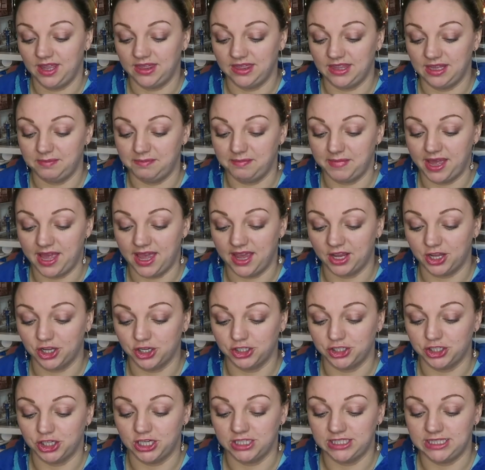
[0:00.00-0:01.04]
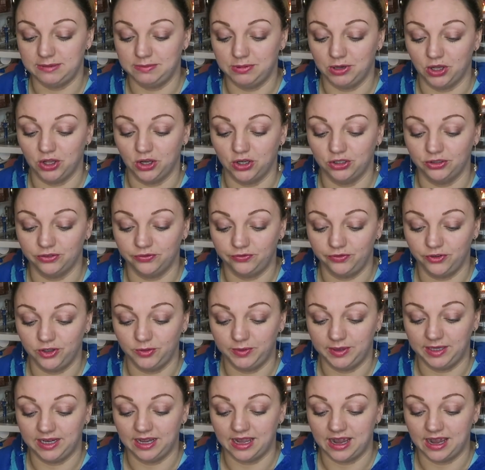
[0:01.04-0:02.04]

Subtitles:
the MAC Dirty Blonde Fluid